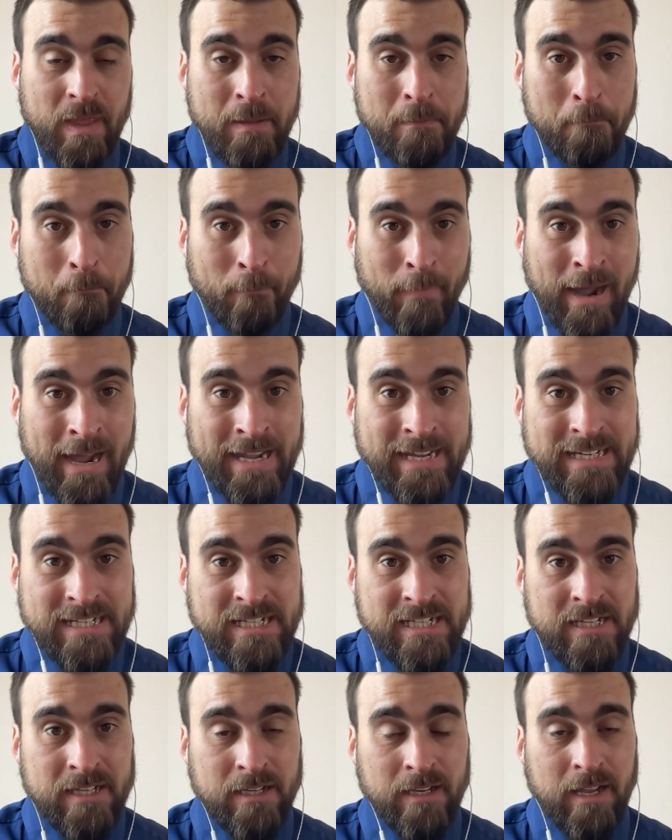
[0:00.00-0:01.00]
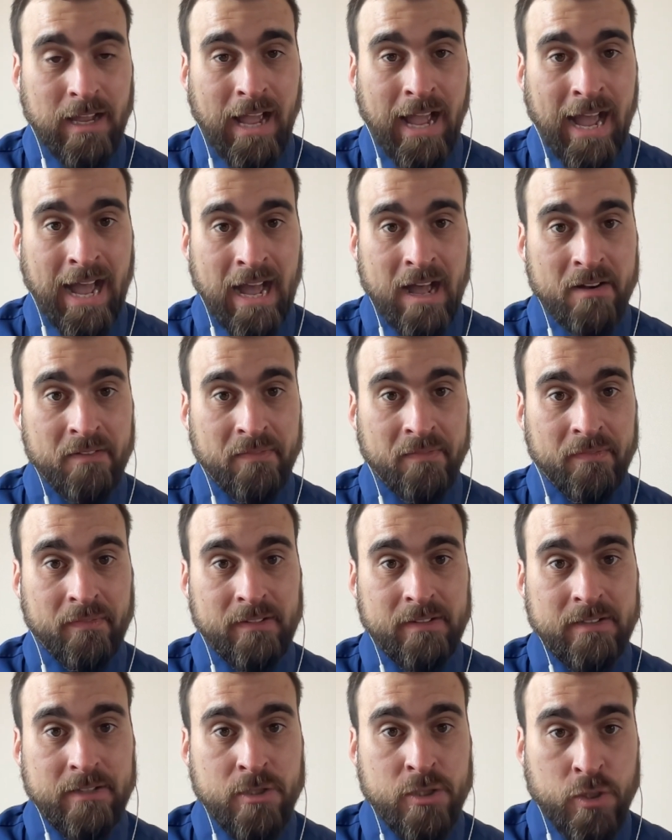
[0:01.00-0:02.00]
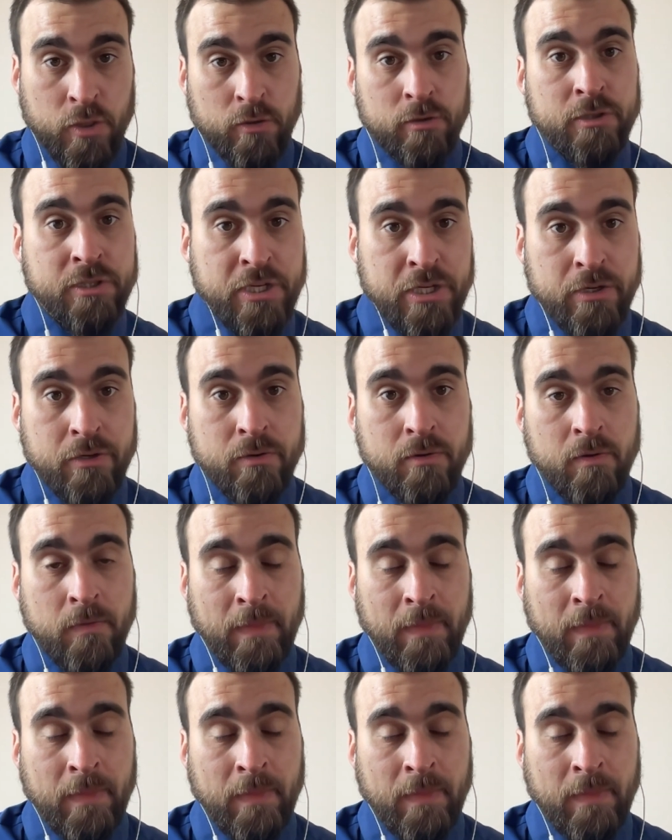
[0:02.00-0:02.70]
might have told you